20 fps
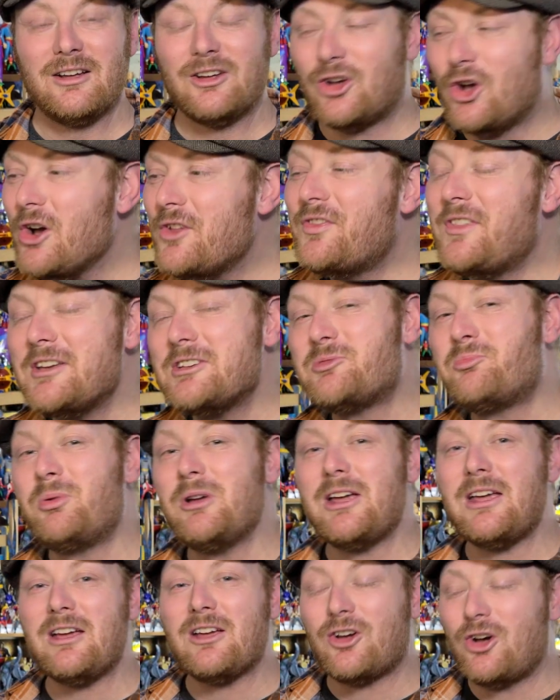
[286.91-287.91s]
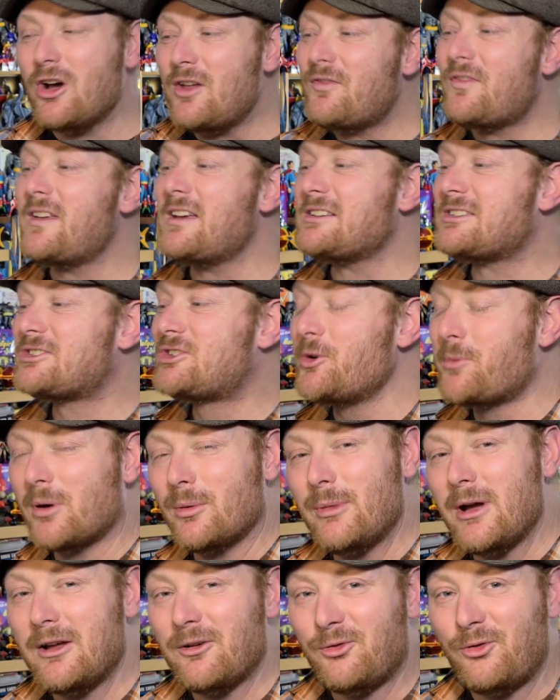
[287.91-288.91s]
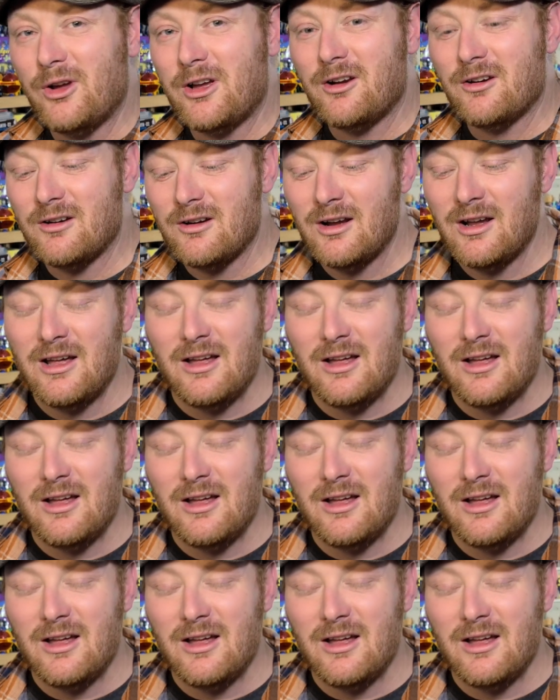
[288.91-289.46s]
could this be, could this Superman figure